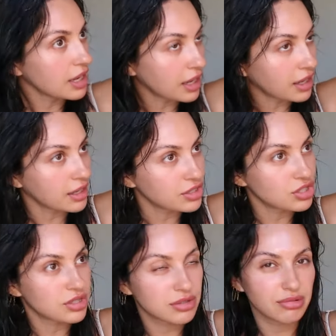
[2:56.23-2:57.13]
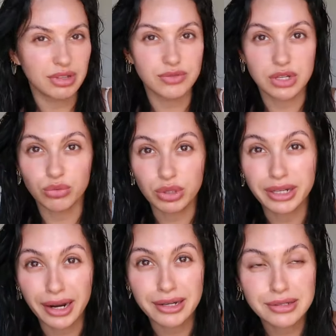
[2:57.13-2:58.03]
and just leaves it really
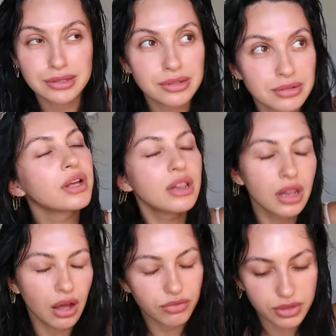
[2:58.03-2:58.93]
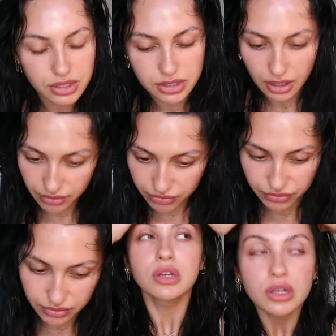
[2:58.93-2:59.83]
nice. I love this stuff.